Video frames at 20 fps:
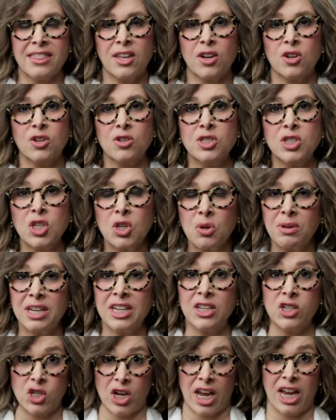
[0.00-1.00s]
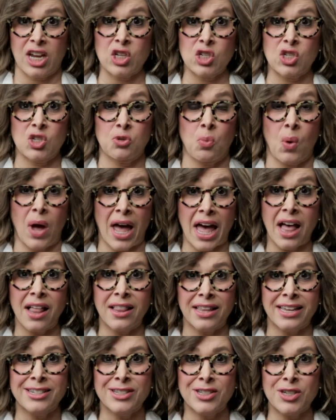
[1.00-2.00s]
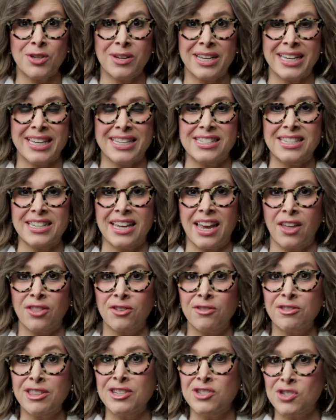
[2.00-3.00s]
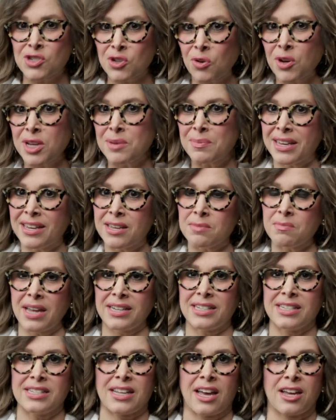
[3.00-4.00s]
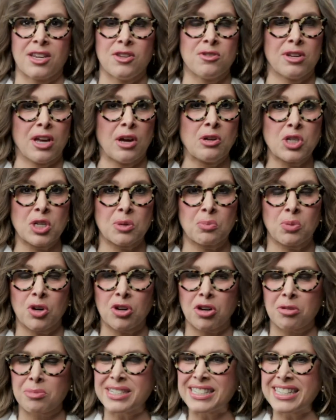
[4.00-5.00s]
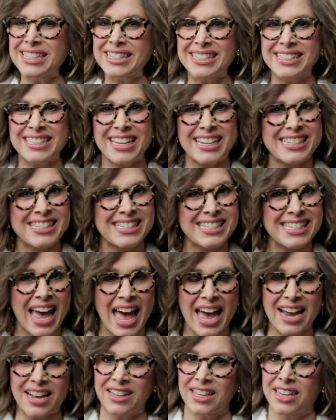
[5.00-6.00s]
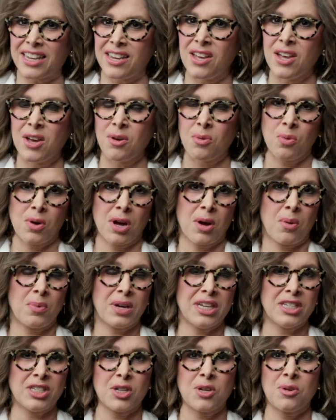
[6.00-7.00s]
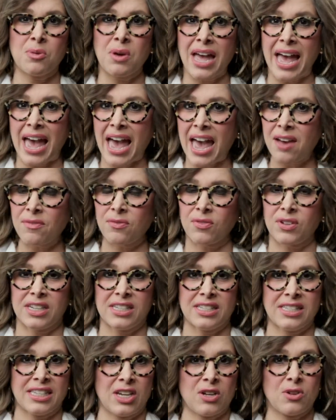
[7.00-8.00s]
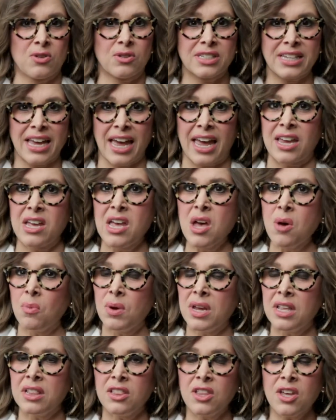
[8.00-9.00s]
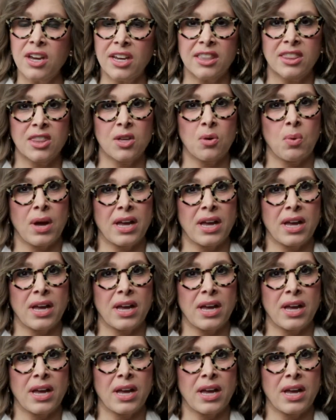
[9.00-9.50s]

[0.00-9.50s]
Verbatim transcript: that are doing change well and doing it together, then join me in my Design You coaching program because this is exactly what we do every single day. We look at the